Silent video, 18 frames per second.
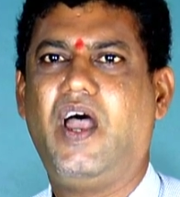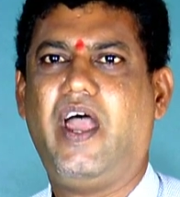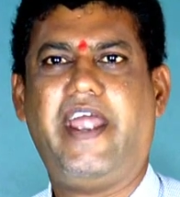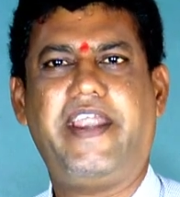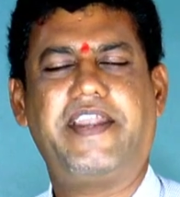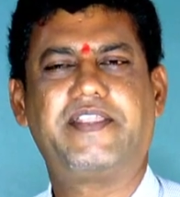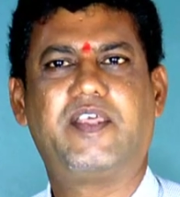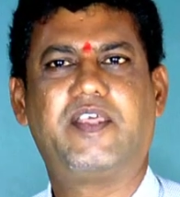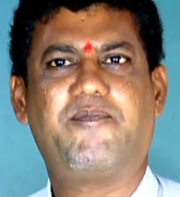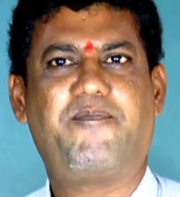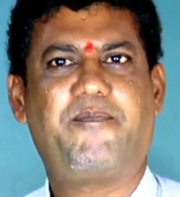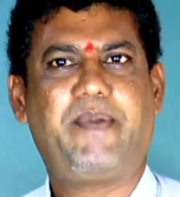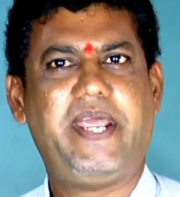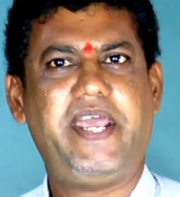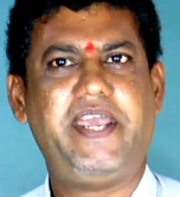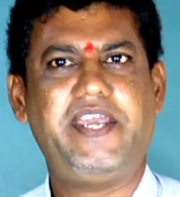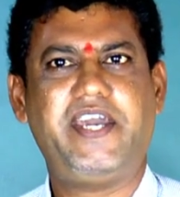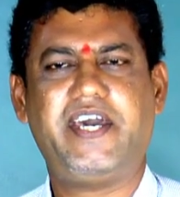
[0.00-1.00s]
And the
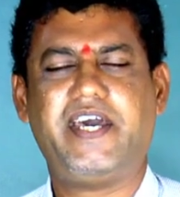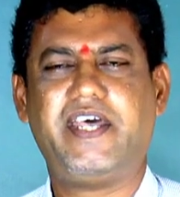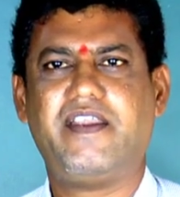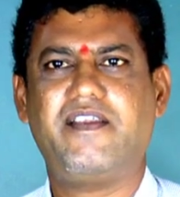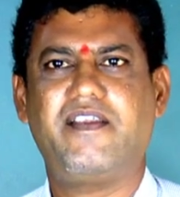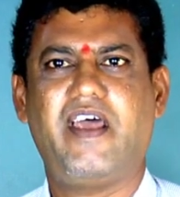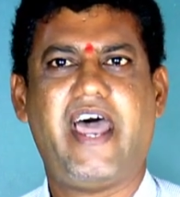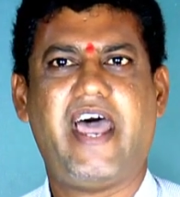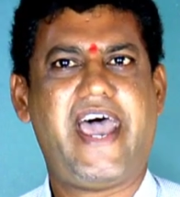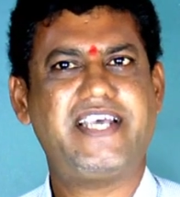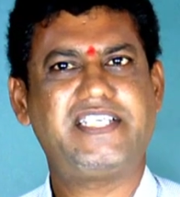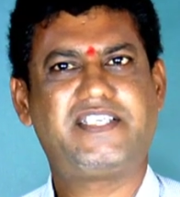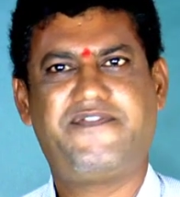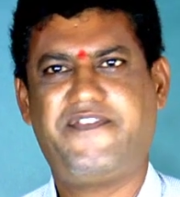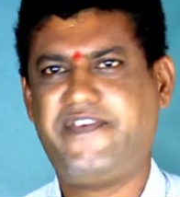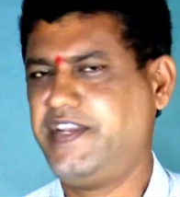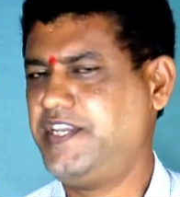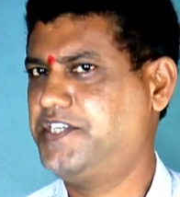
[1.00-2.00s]
prayer
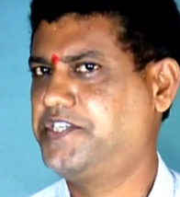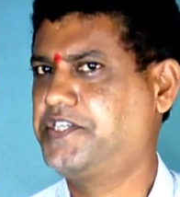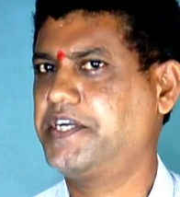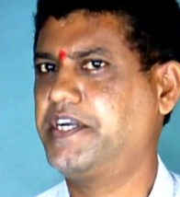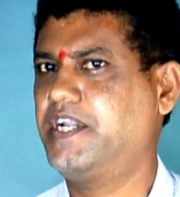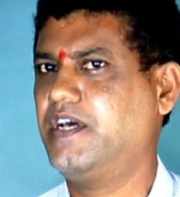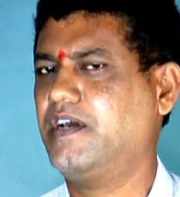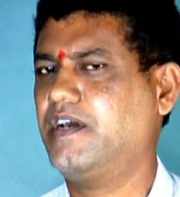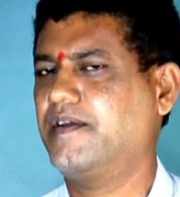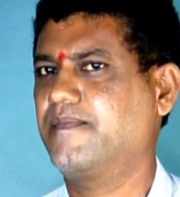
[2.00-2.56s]
has finished.